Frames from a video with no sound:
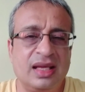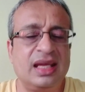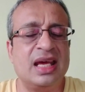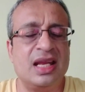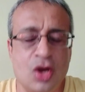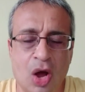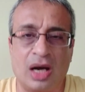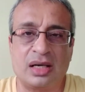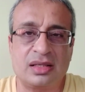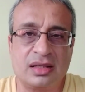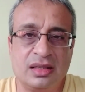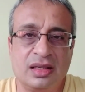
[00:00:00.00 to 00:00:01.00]
cannot
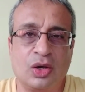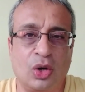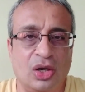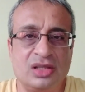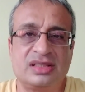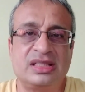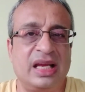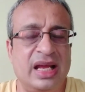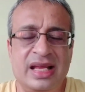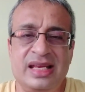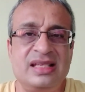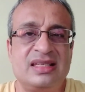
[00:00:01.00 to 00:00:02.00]
cause
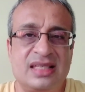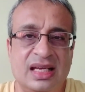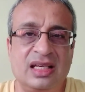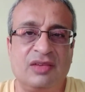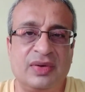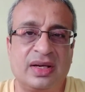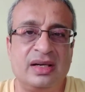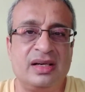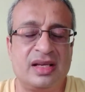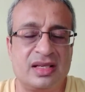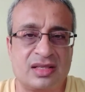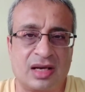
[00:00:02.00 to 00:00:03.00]
any significant
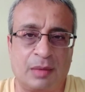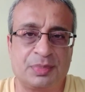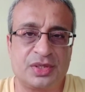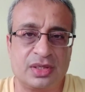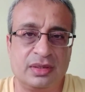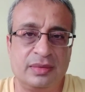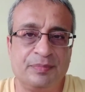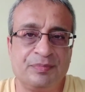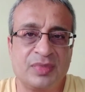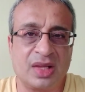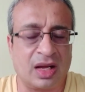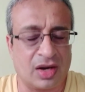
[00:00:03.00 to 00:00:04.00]
disruption
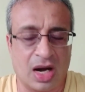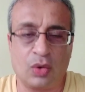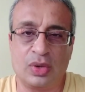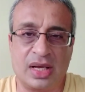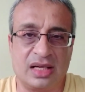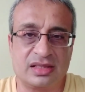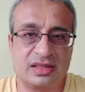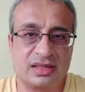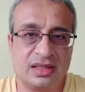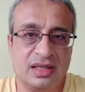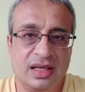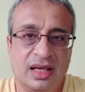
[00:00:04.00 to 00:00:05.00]
around us.
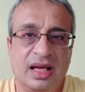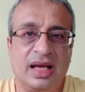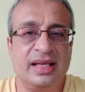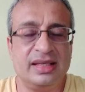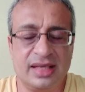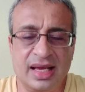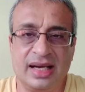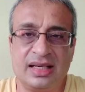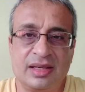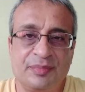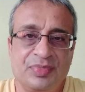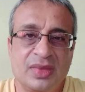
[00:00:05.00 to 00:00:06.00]
And
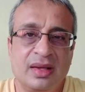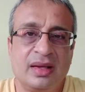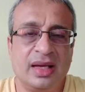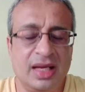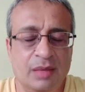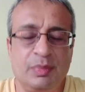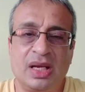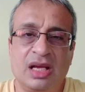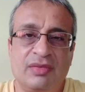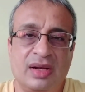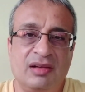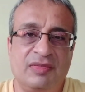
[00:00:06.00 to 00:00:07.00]
yet, in
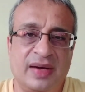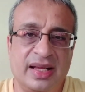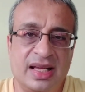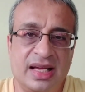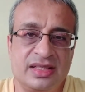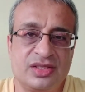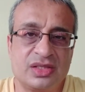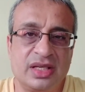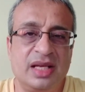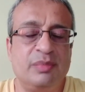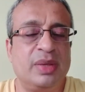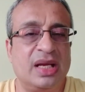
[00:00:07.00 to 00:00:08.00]
behavioral finance,
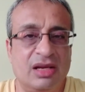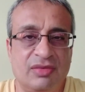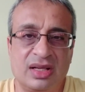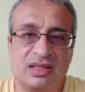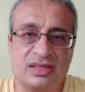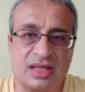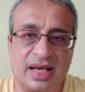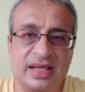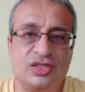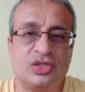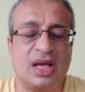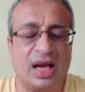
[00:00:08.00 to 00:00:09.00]
in behavioral
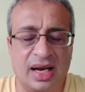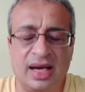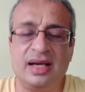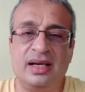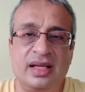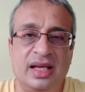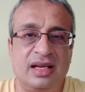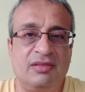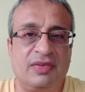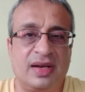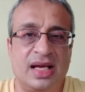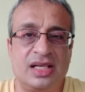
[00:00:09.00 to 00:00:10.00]
science, and in
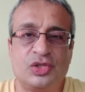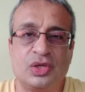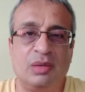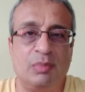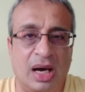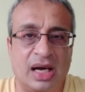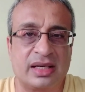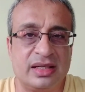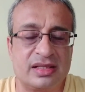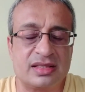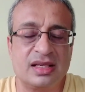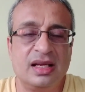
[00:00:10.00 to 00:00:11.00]
financial
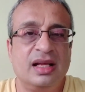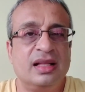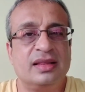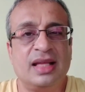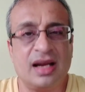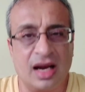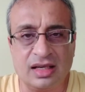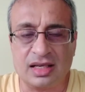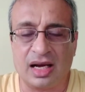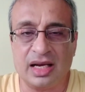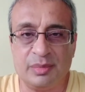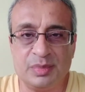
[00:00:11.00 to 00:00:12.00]
markets, there are
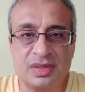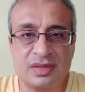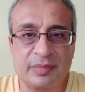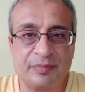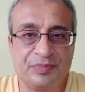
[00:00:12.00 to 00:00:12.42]
times